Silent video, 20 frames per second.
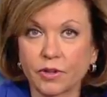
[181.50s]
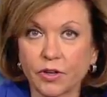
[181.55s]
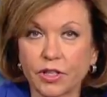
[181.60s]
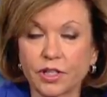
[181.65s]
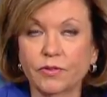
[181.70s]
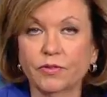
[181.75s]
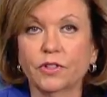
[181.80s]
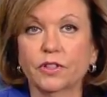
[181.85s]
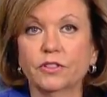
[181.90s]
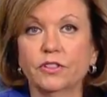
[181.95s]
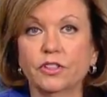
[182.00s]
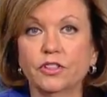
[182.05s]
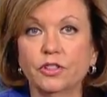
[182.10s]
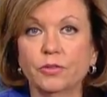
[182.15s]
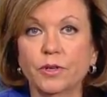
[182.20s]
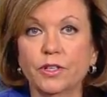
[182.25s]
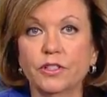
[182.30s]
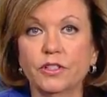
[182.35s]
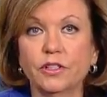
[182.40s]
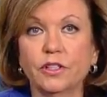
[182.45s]
the very difficult
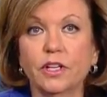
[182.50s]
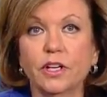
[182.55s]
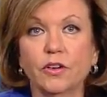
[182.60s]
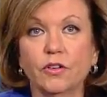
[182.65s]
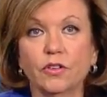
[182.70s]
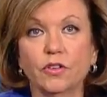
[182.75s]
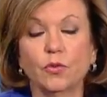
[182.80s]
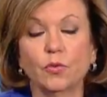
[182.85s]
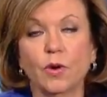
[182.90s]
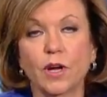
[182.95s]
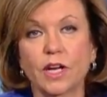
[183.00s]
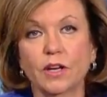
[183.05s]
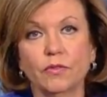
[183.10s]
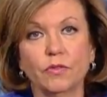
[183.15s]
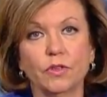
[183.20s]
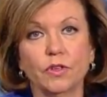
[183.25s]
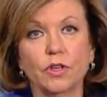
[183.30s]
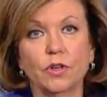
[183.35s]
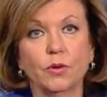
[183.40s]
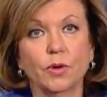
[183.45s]
situation there in the wake of
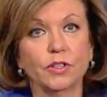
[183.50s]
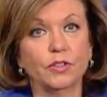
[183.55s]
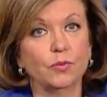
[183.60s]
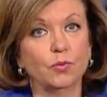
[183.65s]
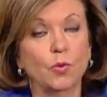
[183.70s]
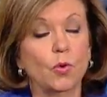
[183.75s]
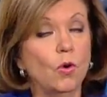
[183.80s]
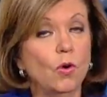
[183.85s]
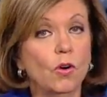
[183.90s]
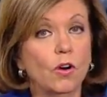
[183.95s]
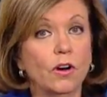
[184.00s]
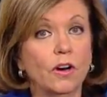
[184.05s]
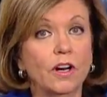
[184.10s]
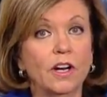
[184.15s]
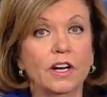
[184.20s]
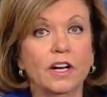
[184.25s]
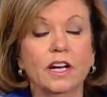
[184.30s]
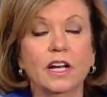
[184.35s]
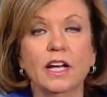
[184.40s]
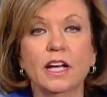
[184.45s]
the U.S. war,
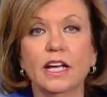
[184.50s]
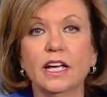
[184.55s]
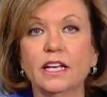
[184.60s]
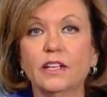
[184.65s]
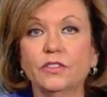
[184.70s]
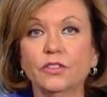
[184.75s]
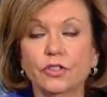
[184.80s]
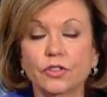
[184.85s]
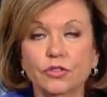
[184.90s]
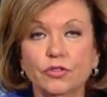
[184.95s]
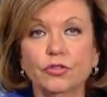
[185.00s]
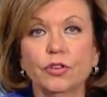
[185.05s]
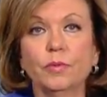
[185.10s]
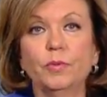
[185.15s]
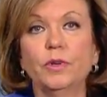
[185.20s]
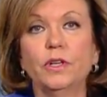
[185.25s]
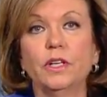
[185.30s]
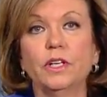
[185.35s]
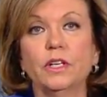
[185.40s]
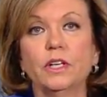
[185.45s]
is
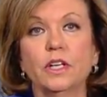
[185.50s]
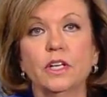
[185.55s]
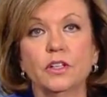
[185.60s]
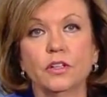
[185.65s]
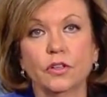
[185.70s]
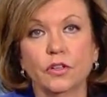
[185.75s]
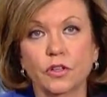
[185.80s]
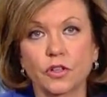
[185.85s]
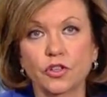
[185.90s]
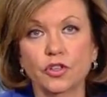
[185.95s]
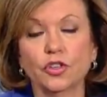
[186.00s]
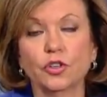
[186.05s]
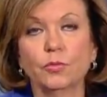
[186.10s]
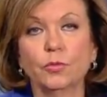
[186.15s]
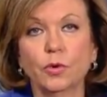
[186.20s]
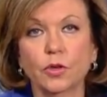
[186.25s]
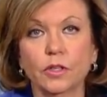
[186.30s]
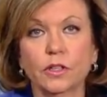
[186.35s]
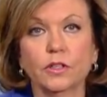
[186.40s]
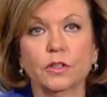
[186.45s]
contributing to the
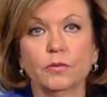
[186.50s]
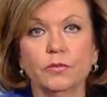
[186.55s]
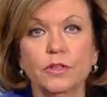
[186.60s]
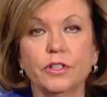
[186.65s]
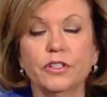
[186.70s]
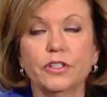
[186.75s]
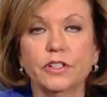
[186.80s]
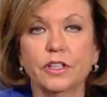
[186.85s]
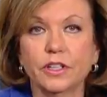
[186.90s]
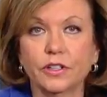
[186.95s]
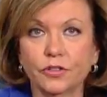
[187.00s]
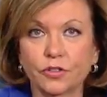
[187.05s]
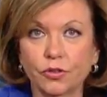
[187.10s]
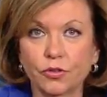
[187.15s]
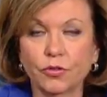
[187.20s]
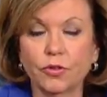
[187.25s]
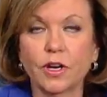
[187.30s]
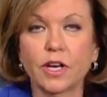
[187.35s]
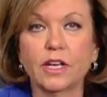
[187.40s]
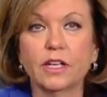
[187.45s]
turmoil in the region that has
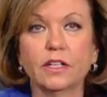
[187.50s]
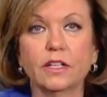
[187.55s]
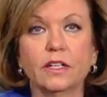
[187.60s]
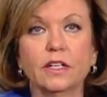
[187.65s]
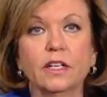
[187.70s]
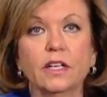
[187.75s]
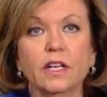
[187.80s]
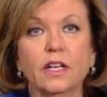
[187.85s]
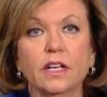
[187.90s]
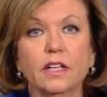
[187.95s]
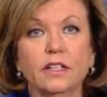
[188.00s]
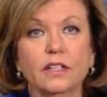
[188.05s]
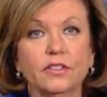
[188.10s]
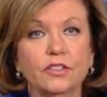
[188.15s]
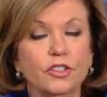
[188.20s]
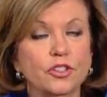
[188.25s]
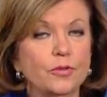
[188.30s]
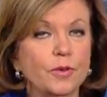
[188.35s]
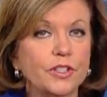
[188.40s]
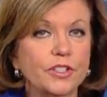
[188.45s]
created the
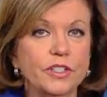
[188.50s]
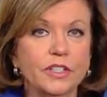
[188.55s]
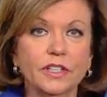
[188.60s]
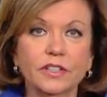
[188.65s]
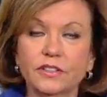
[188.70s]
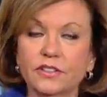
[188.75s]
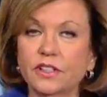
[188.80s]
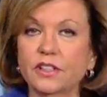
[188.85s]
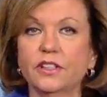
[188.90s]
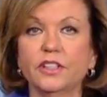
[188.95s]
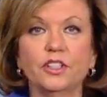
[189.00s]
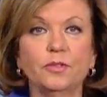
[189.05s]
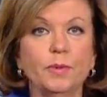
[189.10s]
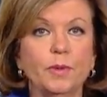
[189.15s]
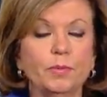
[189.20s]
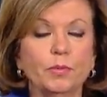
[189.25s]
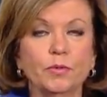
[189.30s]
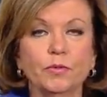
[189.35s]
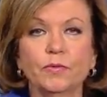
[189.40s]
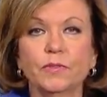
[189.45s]
situation that has sent these
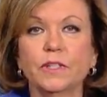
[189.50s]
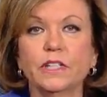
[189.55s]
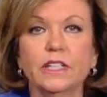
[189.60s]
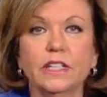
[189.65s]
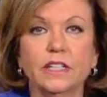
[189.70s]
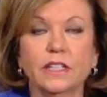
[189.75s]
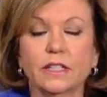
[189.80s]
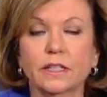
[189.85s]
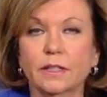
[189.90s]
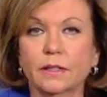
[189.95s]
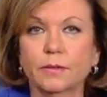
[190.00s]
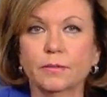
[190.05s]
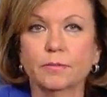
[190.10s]
people fleeing.